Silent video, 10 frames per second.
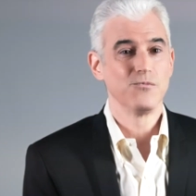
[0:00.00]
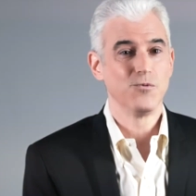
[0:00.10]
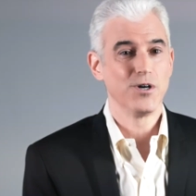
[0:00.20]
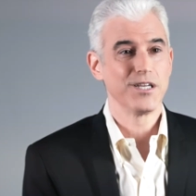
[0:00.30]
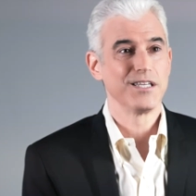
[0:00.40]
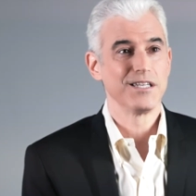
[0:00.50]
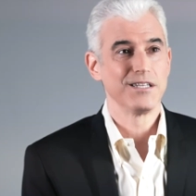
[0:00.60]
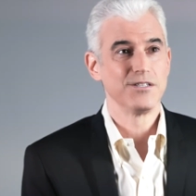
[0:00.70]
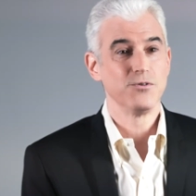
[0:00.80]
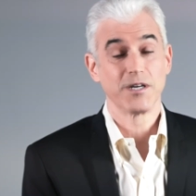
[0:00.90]
what
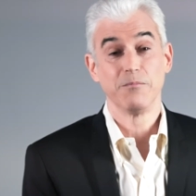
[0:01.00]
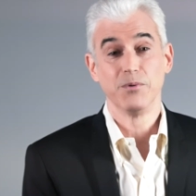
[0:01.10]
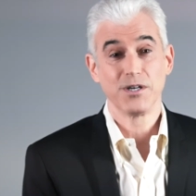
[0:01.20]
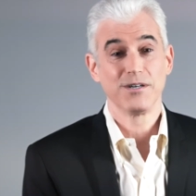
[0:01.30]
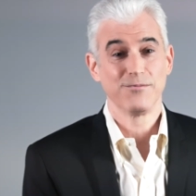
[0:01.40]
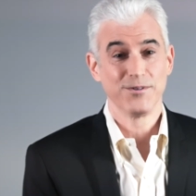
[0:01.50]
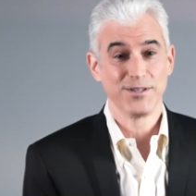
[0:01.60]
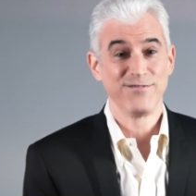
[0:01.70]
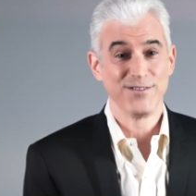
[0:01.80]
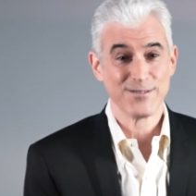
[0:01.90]
doing a book
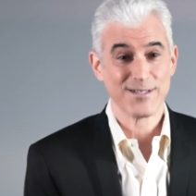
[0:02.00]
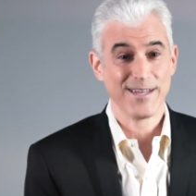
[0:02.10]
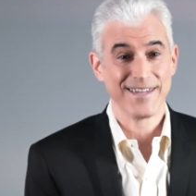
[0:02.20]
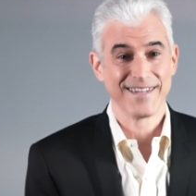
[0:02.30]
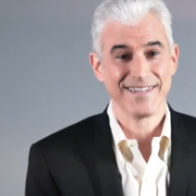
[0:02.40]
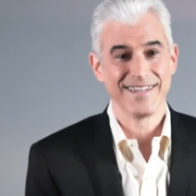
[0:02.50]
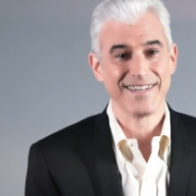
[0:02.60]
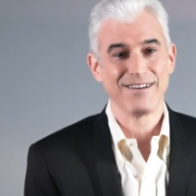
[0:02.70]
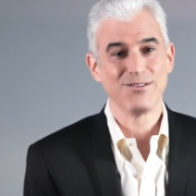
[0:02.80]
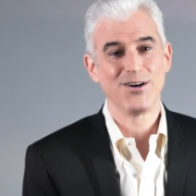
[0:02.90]
really feels like, and
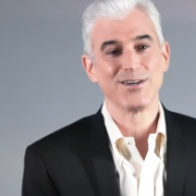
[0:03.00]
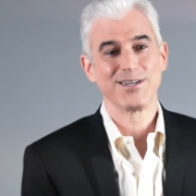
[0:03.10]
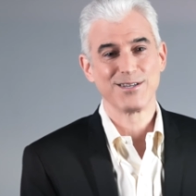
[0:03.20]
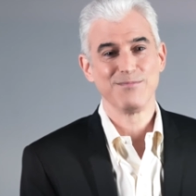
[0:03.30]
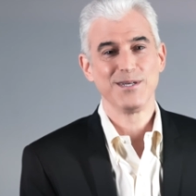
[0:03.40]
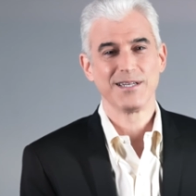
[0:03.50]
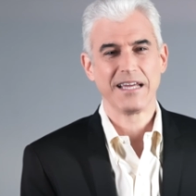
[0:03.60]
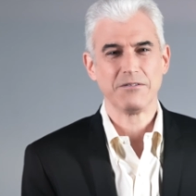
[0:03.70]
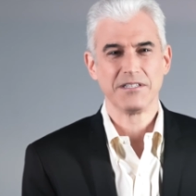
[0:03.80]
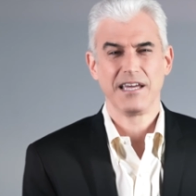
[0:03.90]
how long it can be and
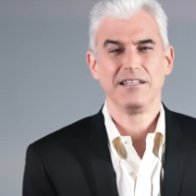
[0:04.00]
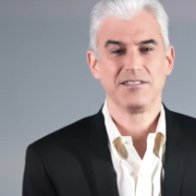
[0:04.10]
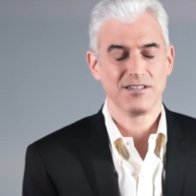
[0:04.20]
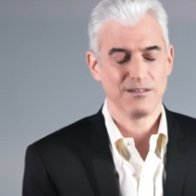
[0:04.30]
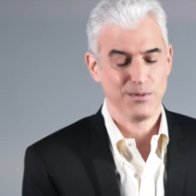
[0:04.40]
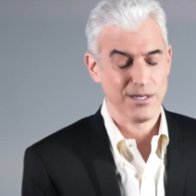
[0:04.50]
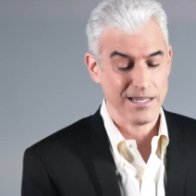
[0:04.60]
how intense it can be.